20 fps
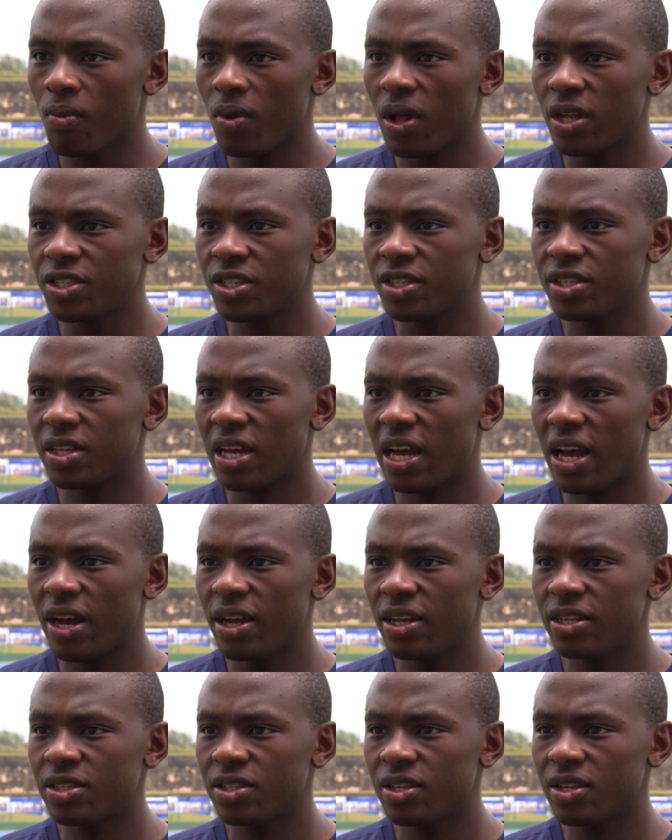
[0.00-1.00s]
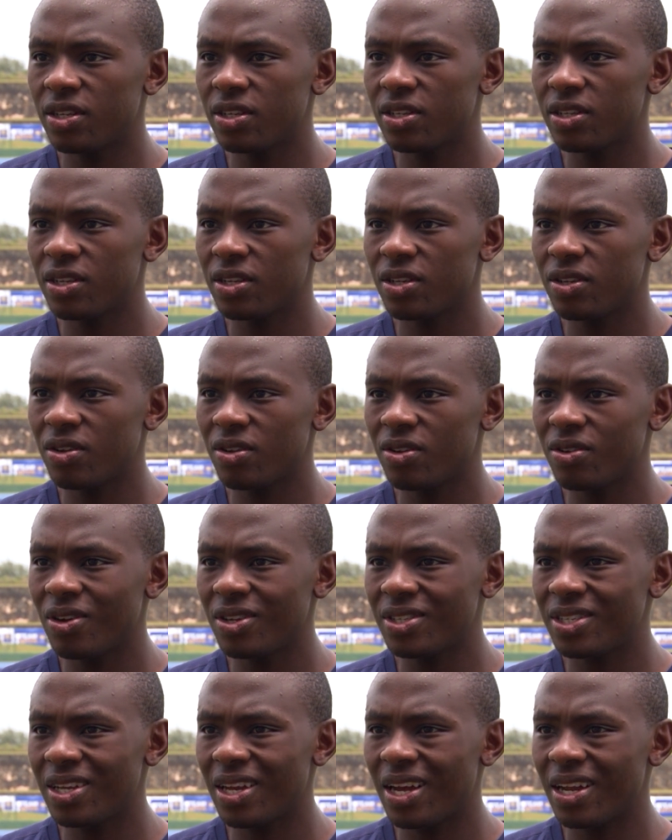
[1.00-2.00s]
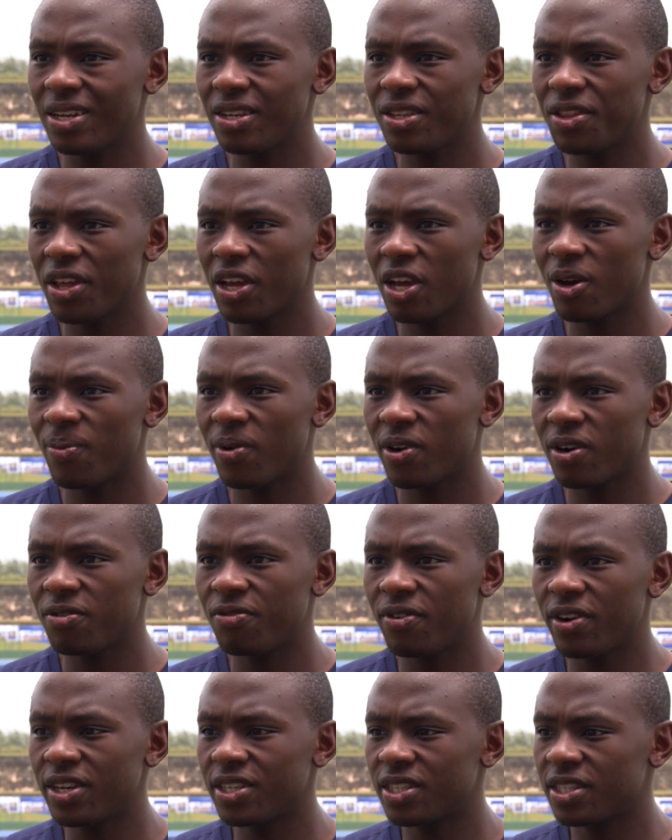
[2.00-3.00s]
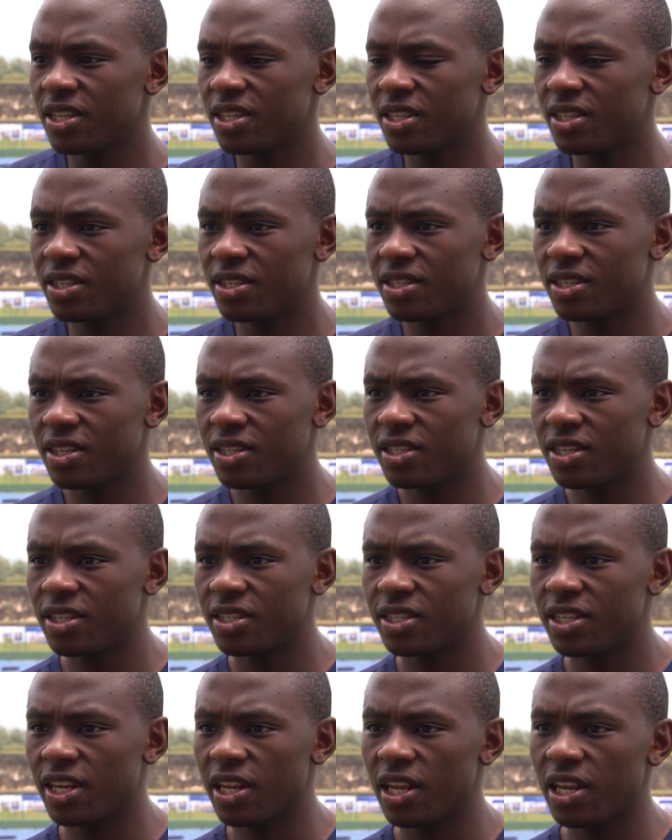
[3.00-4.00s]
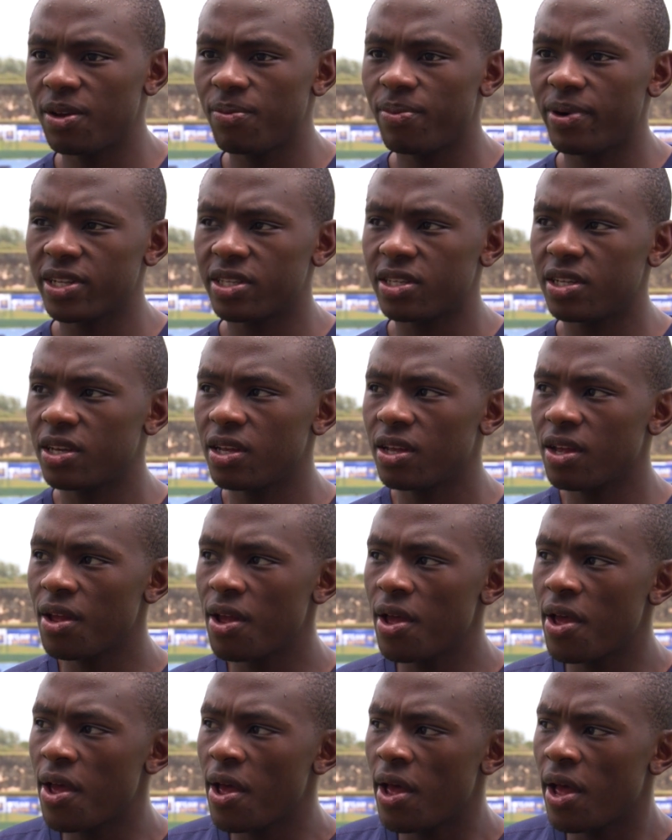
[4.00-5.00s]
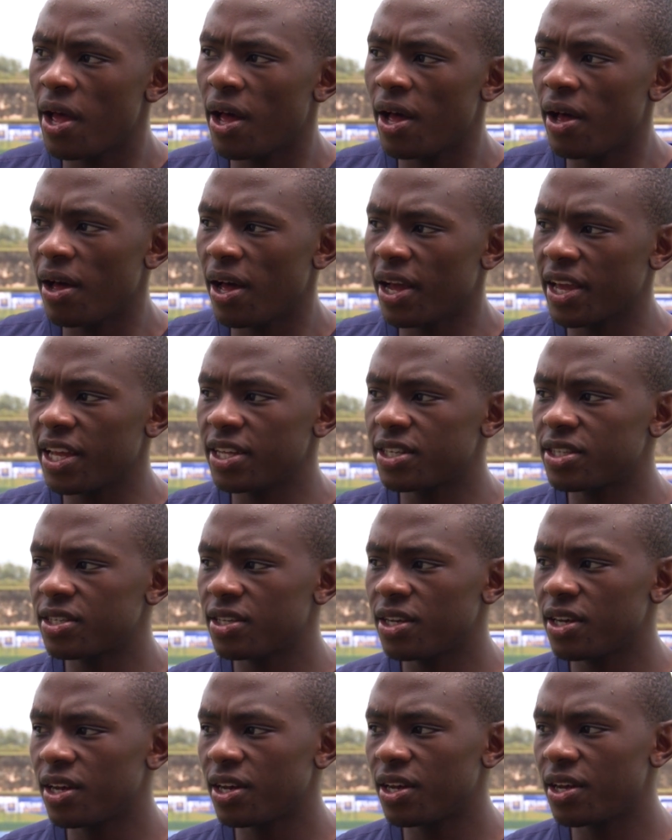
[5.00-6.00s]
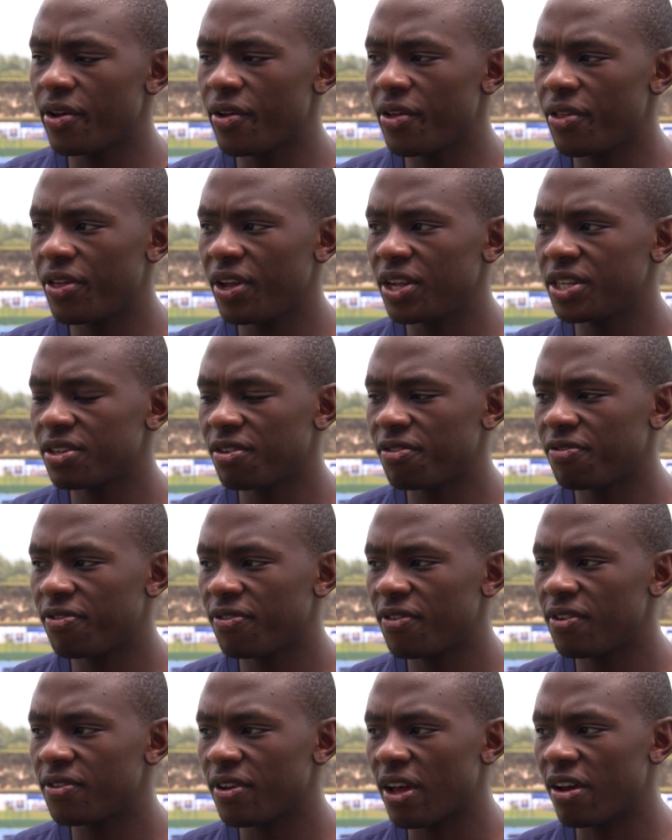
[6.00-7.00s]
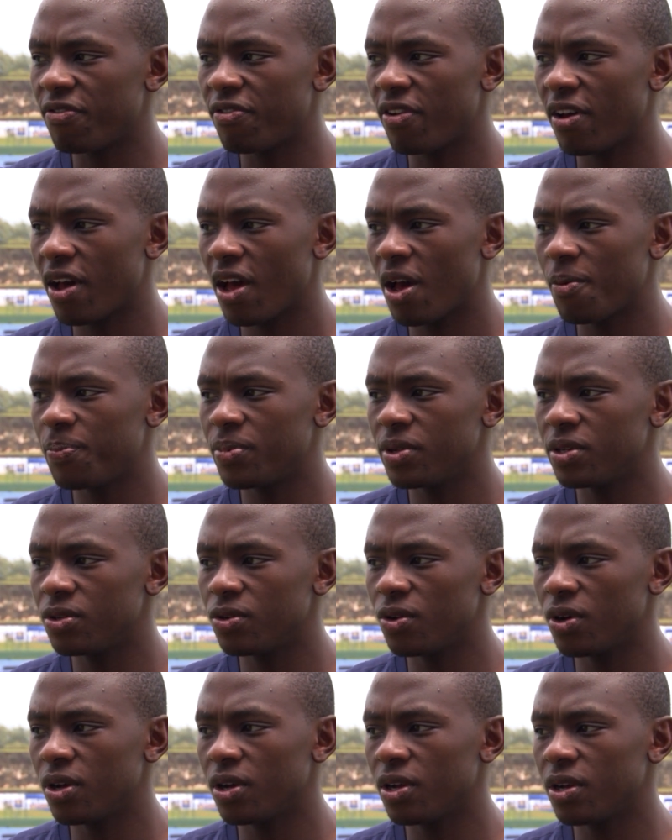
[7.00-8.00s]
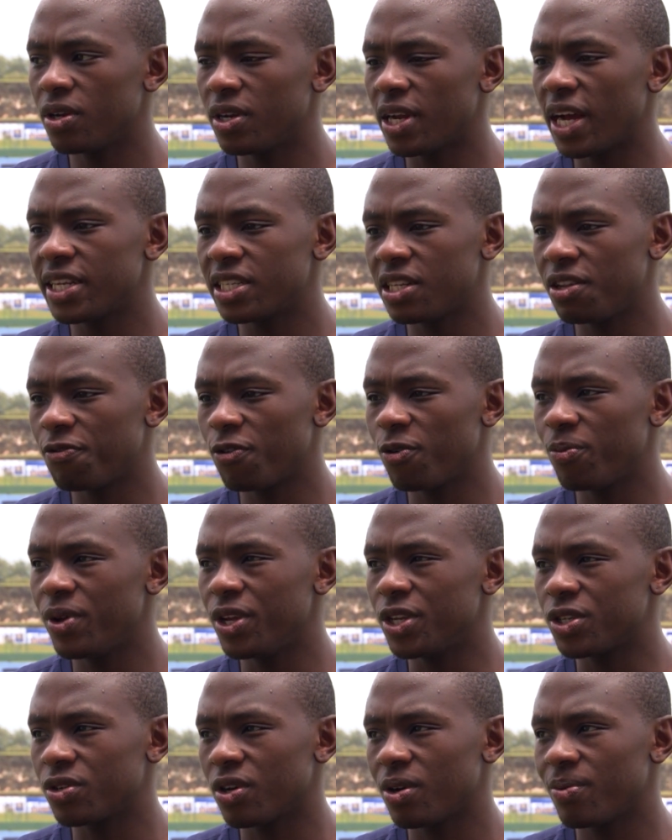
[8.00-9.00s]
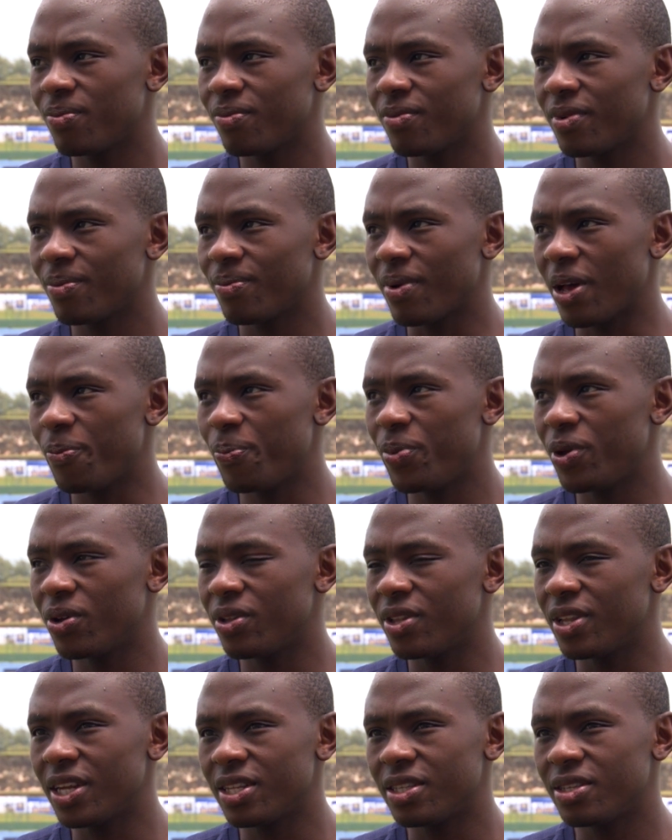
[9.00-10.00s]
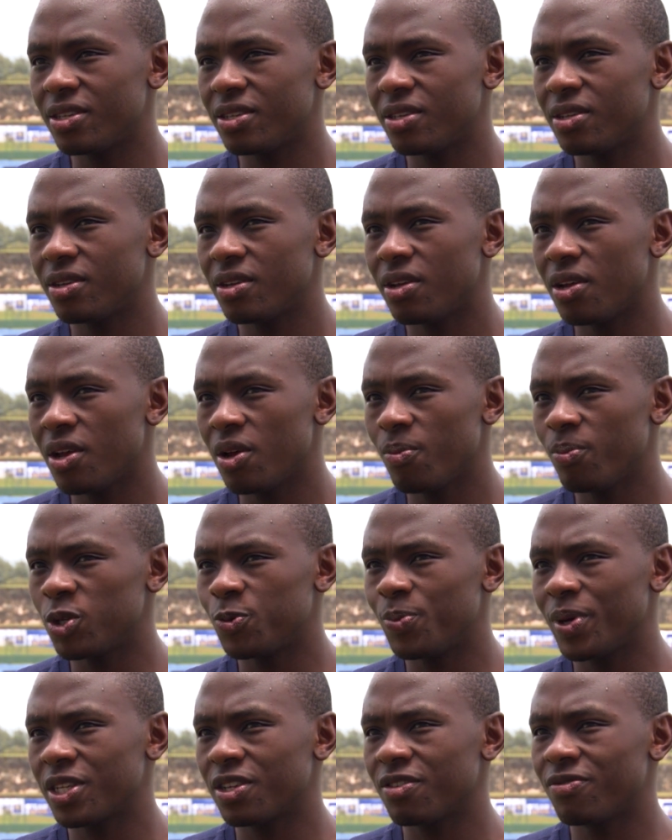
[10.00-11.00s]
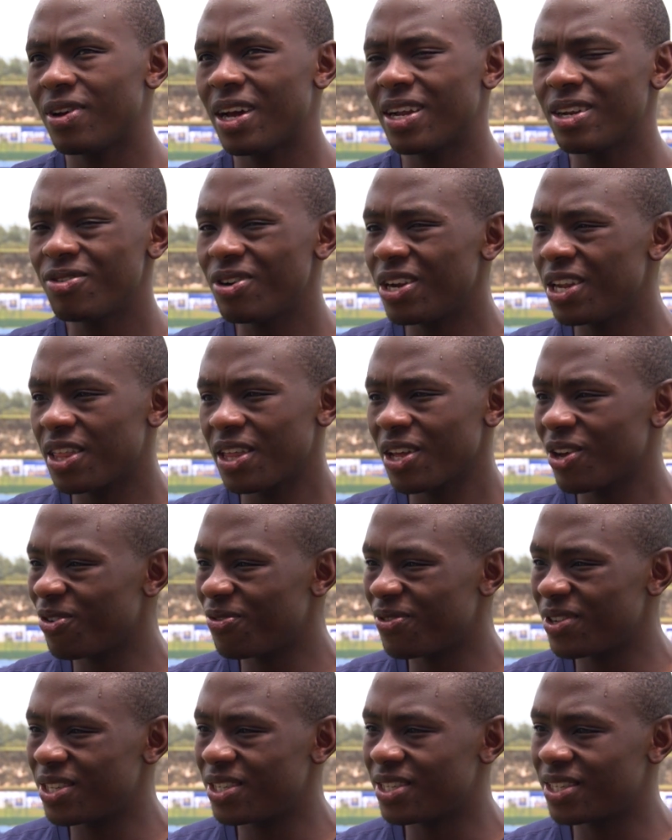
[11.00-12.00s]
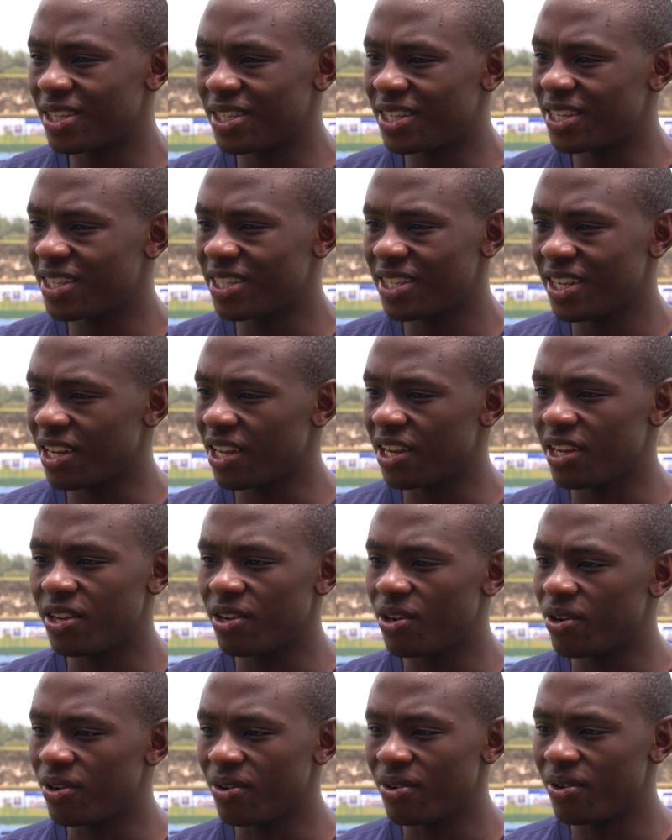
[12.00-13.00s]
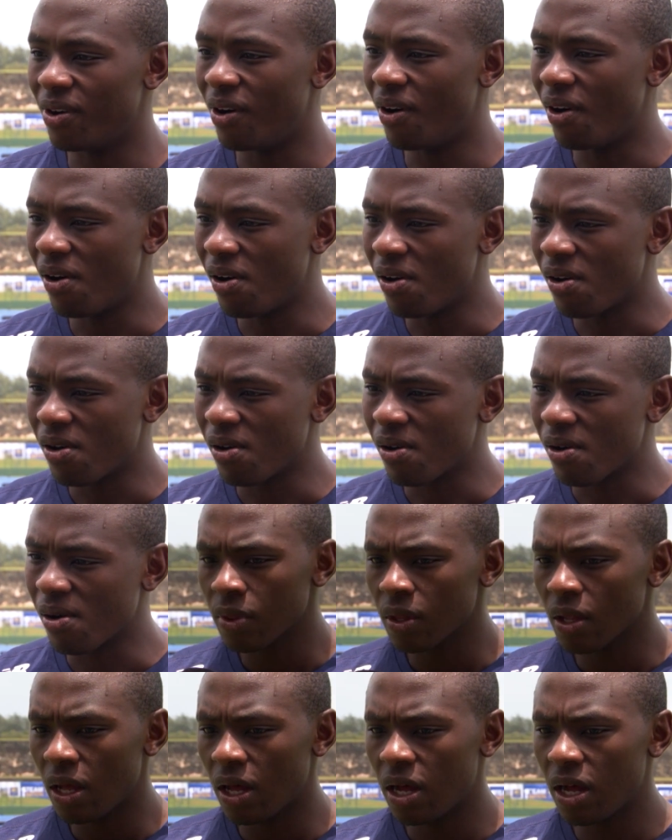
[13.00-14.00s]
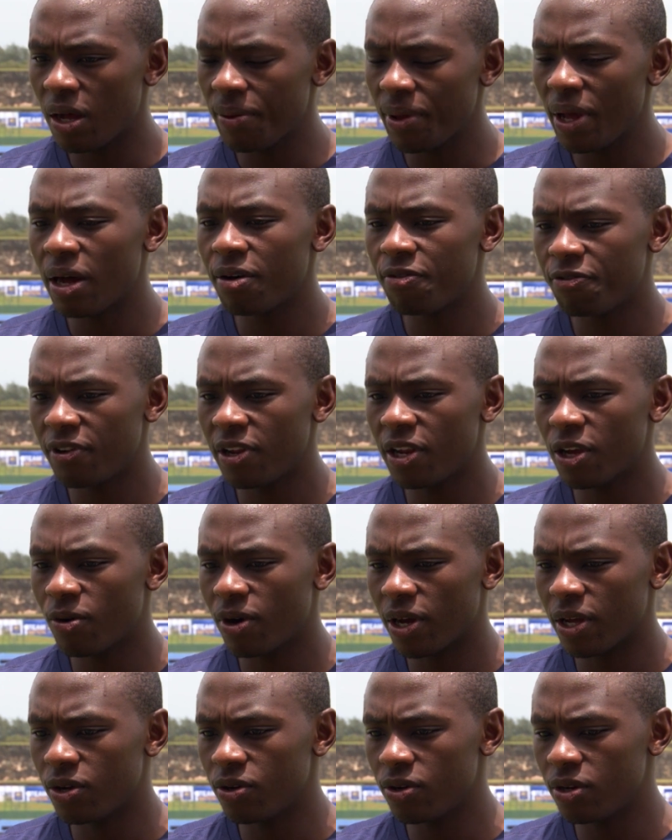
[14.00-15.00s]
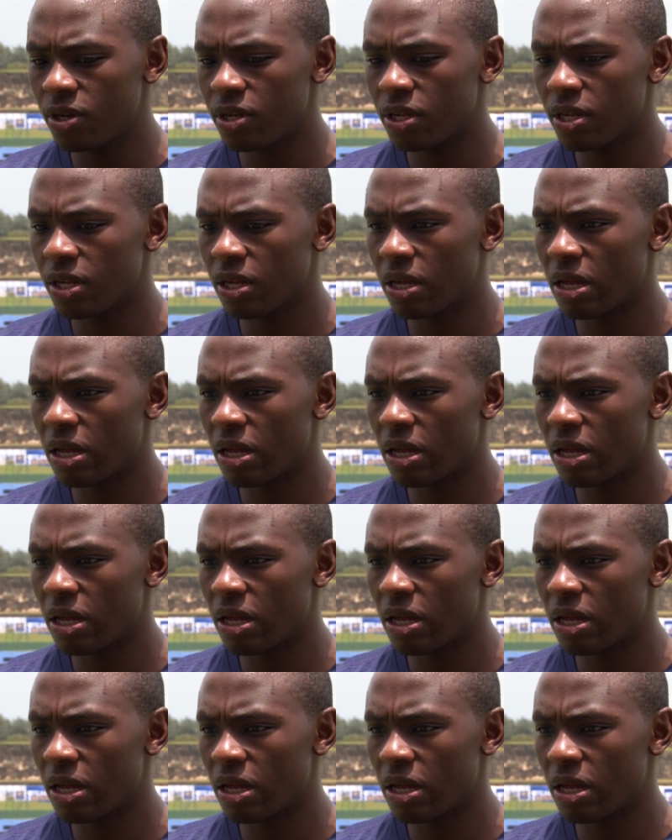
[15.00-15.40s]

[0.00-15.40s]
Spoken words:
I just it's not I didn't think about it very statistically, but I guess things have happened nicely for me, so I'm happy on that perspective. I didn't really think of it statistically, no. Yeah, I'm feeling quite good.